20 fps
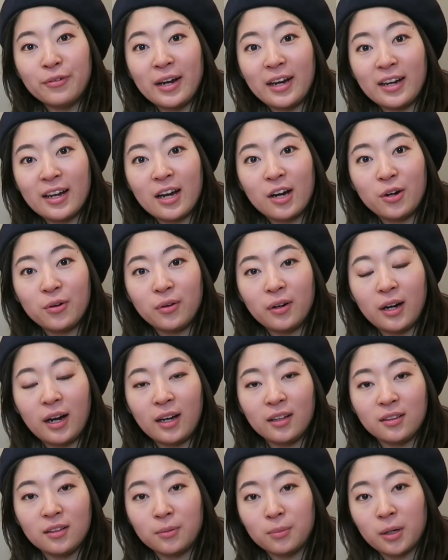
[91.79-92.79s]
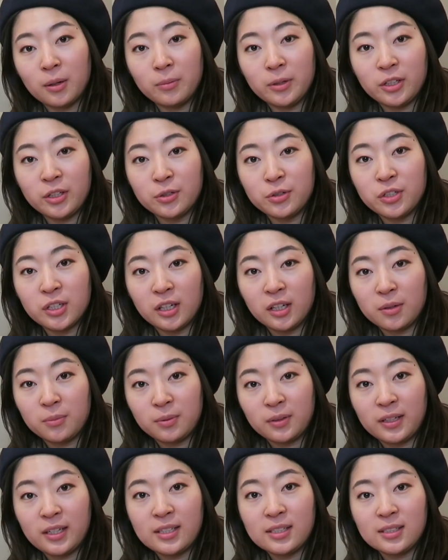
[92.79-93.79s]
Right now we're at the BBQ Chicken
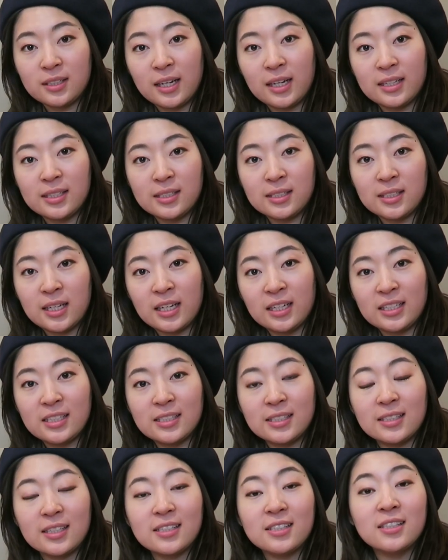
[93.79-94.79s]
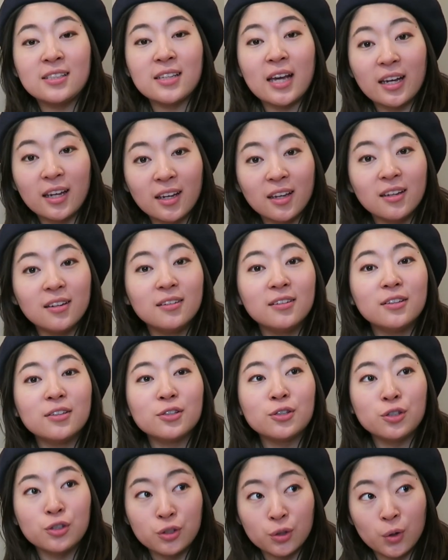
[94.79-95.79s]
place that is Sunny's
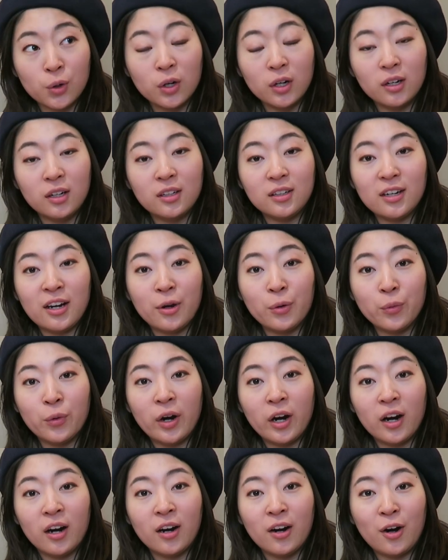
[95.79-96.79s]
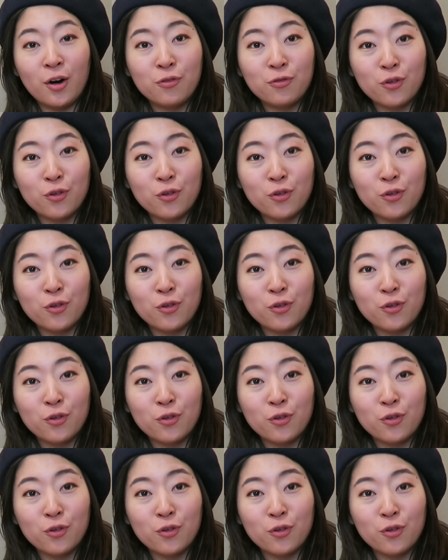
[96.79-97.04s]
second store and where all